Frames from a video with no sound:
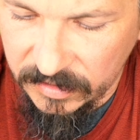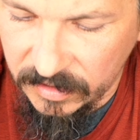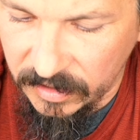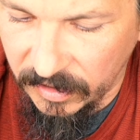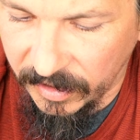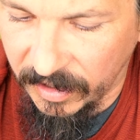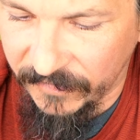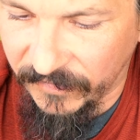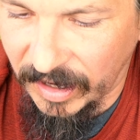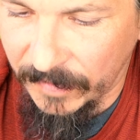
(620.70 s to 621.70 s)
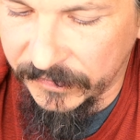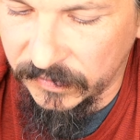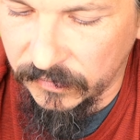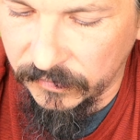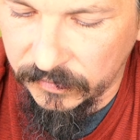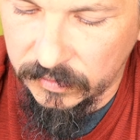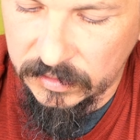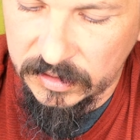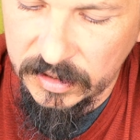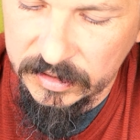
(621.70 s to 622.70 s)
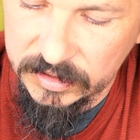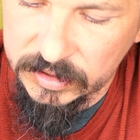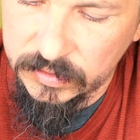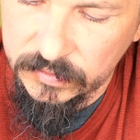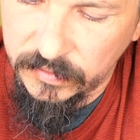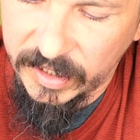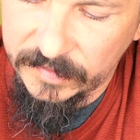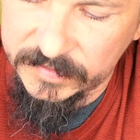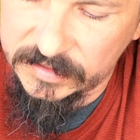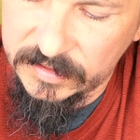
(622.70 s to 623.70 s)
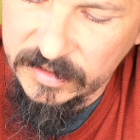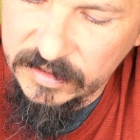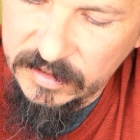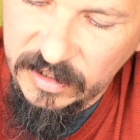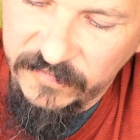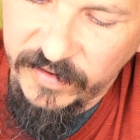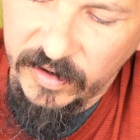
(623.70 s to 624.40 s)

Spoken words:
here I have up to 32 grams, if I